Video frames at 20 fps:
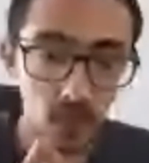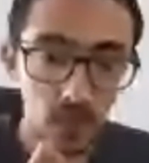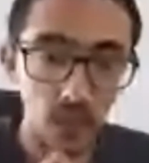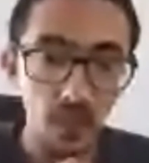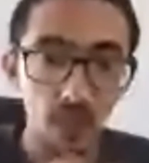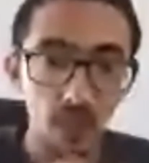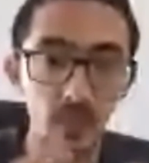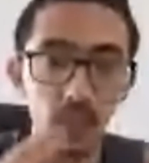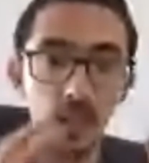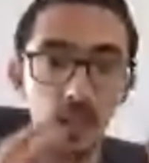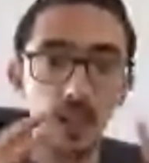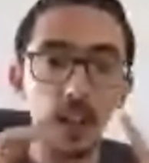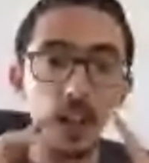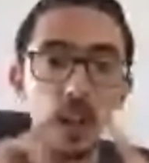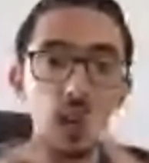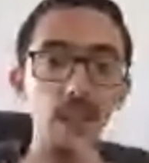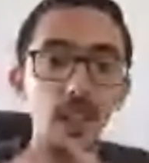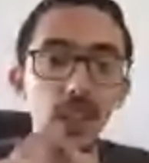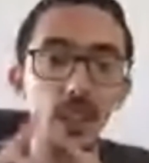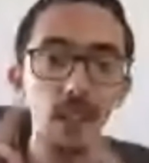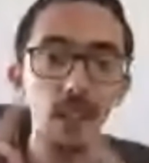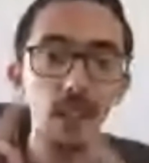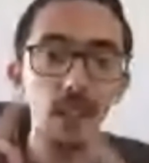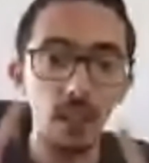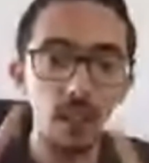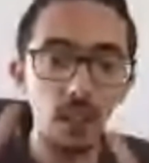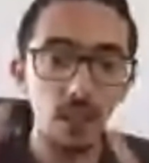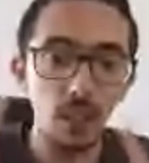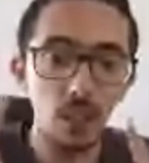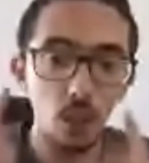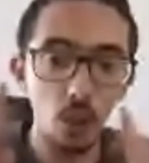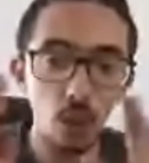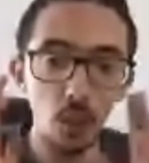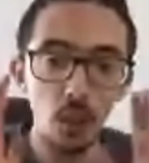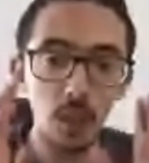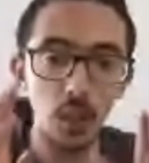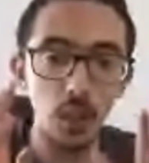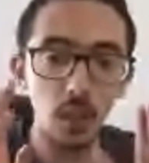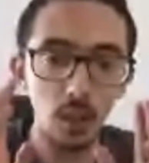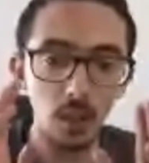For this, there are 2 ways.
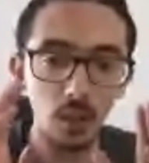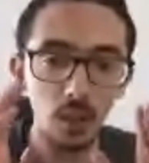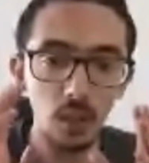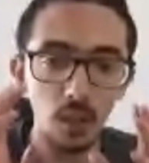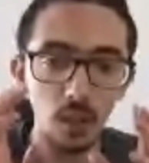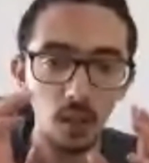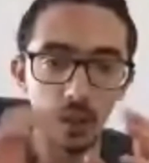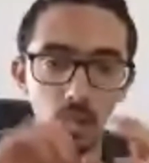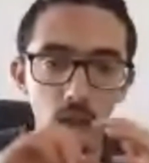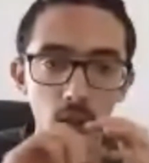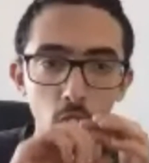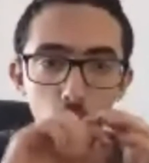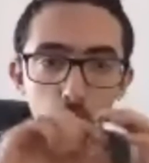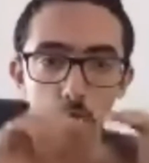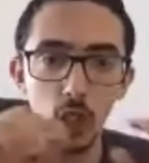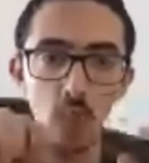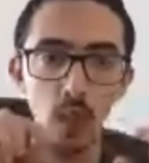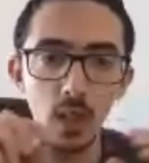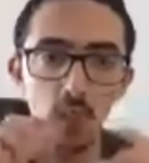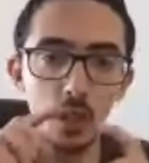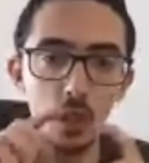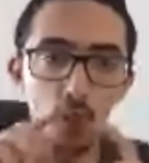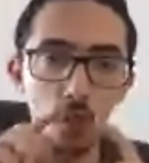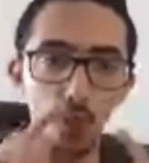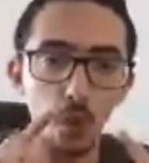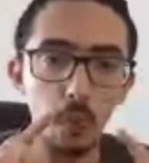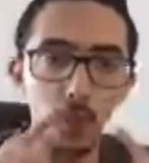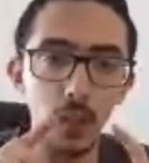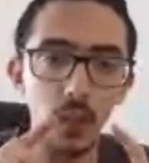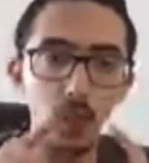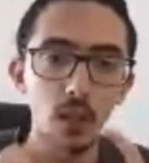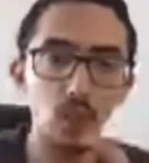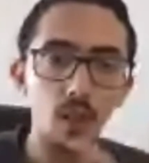There are either you set